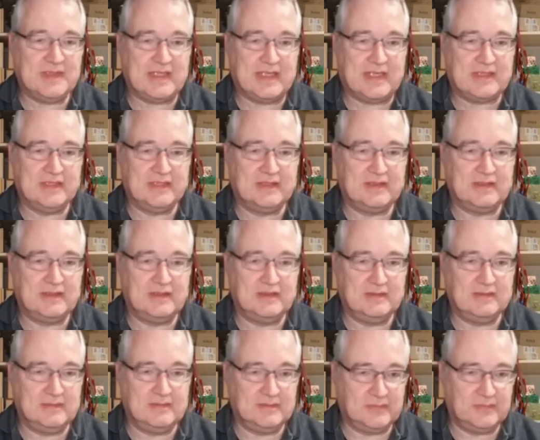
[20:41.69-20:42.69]
actual
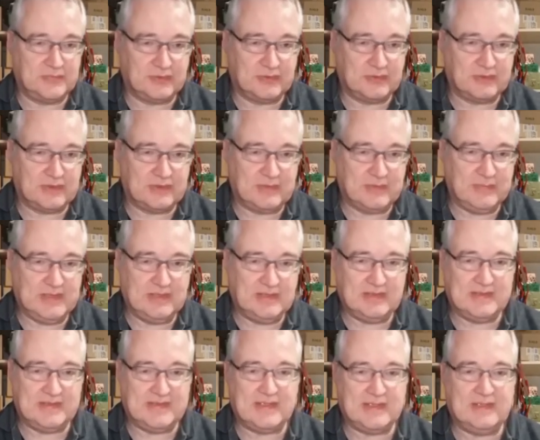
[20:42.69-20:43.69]
program here
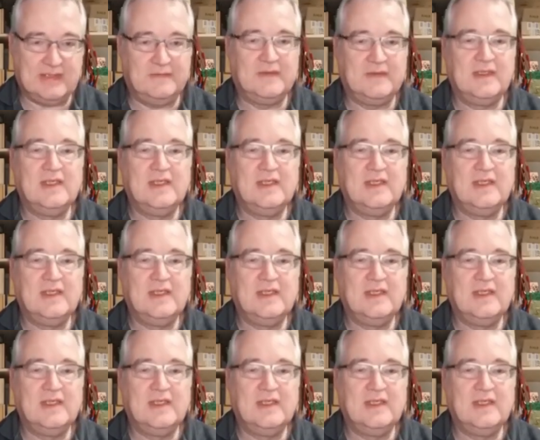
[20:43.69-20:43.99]
itself.